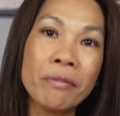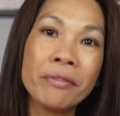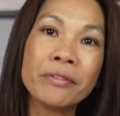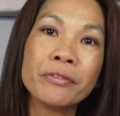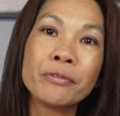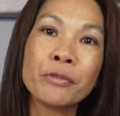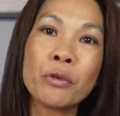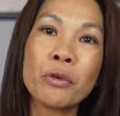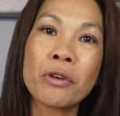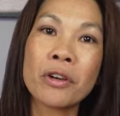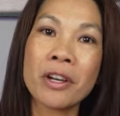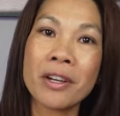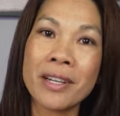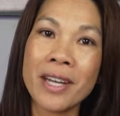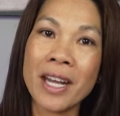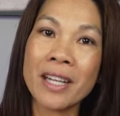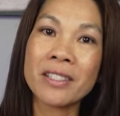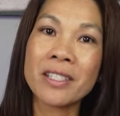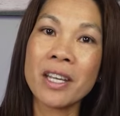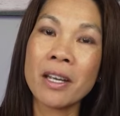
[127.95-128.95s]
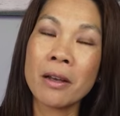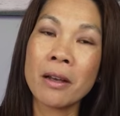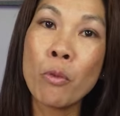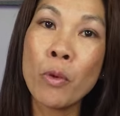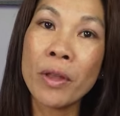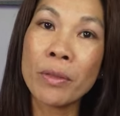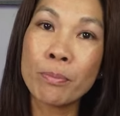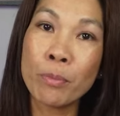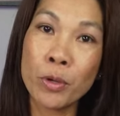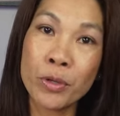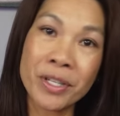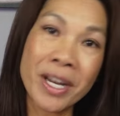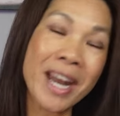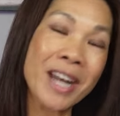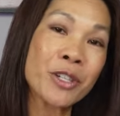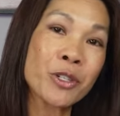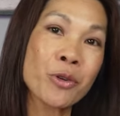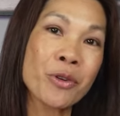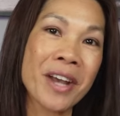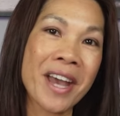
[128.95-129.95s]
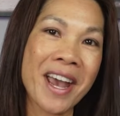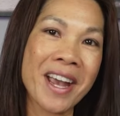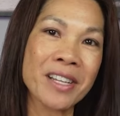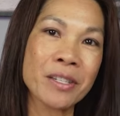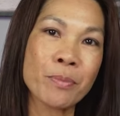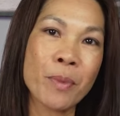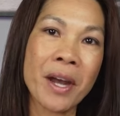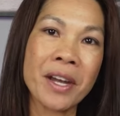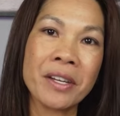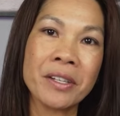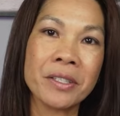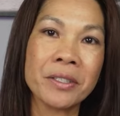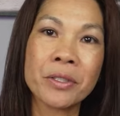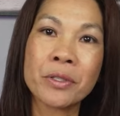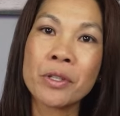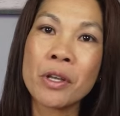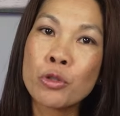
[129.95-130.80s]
for connecting with potential cash buyers.